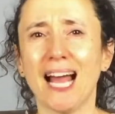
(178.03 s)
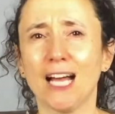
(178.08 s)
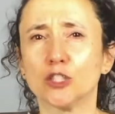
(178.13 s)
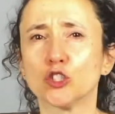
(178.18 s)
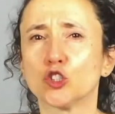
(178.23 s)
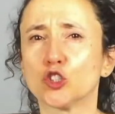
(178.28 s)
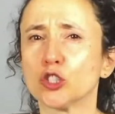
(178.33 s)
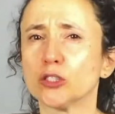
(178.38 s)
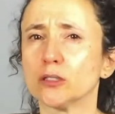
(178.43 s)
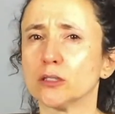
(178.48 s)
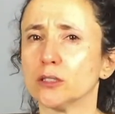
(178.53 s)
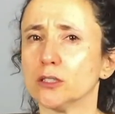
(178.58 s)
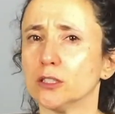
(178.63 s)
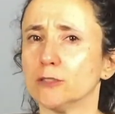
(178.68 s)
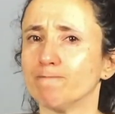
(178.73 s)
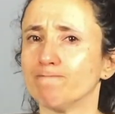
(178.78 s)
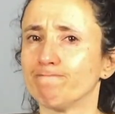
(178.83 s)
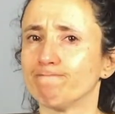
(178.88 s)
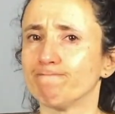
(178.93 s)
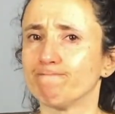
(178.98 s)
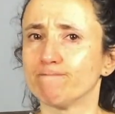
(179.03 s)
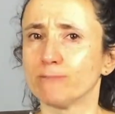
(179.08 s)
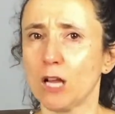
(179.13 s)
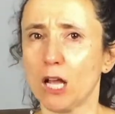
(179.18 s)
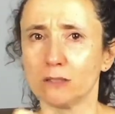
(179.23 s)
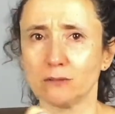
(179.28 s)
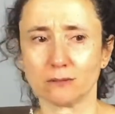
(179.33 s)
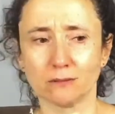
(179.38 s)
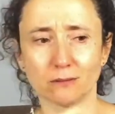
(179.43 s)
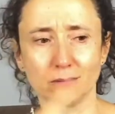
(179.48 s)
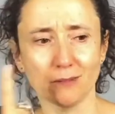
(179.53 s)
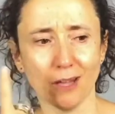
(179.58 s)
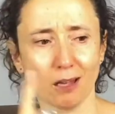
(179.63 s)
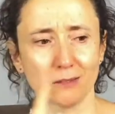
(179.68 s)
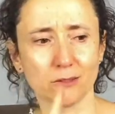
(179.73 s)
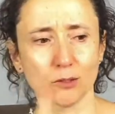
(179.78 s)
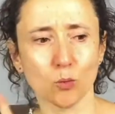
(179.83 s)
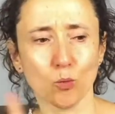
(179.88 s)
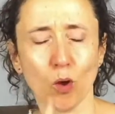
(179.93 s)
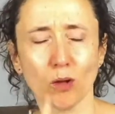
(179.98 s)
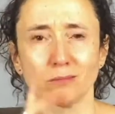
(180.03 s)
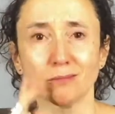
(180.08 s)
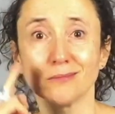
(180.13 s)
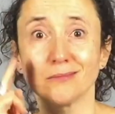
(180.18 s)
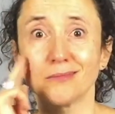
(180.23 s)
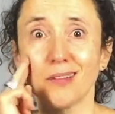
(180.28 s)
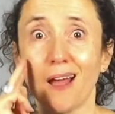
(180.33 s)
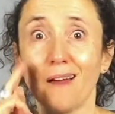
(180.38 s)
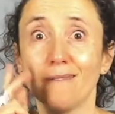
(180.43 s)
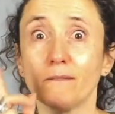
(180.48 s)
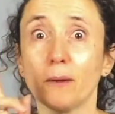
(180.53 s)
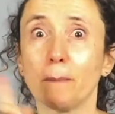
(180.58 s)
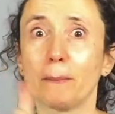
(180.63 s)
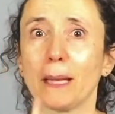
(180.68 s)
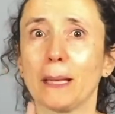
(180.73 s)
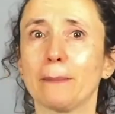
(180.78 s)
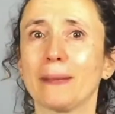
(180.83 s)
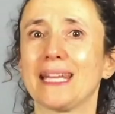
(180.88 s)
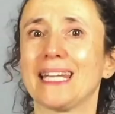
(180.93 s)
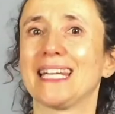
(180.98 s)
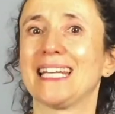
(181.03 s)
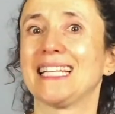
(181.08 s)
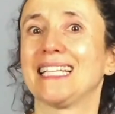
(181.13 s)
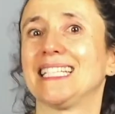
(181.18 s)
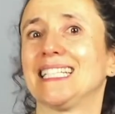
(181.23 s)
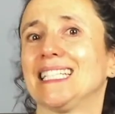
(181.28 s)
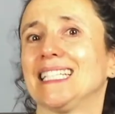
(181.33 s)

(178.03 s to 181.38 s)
struggle to understand the needs of deaf employees.